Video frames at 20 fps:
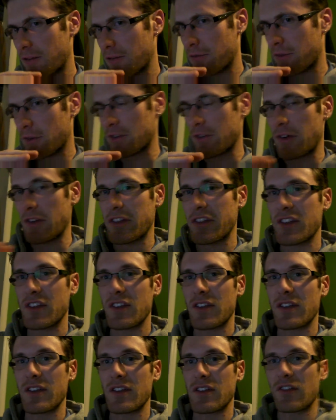First of all, this
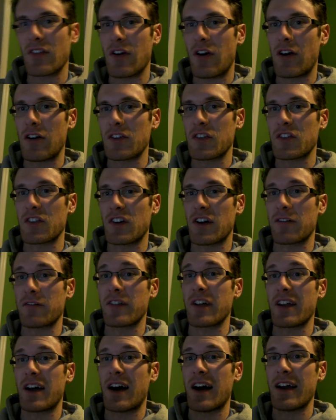is all stuff
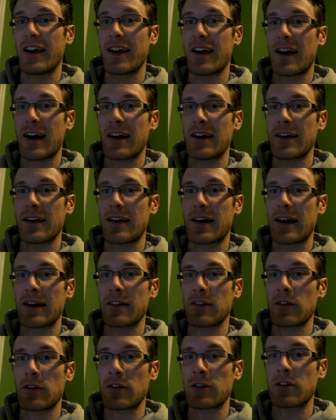that I
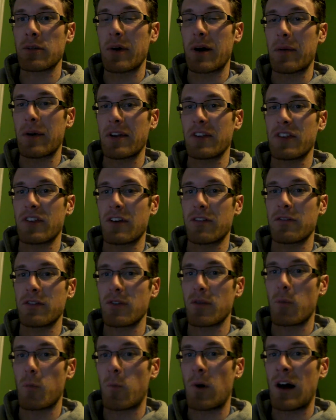learned about myself
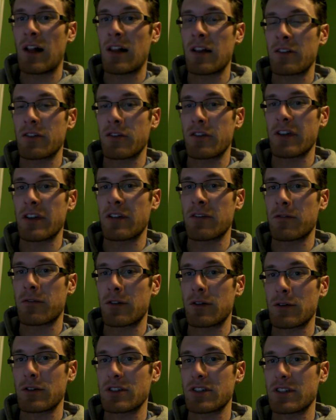while under the
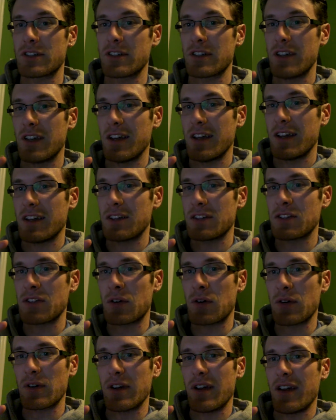influence, and
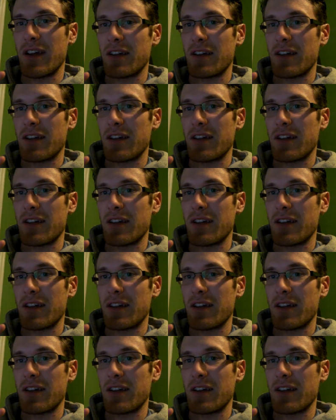so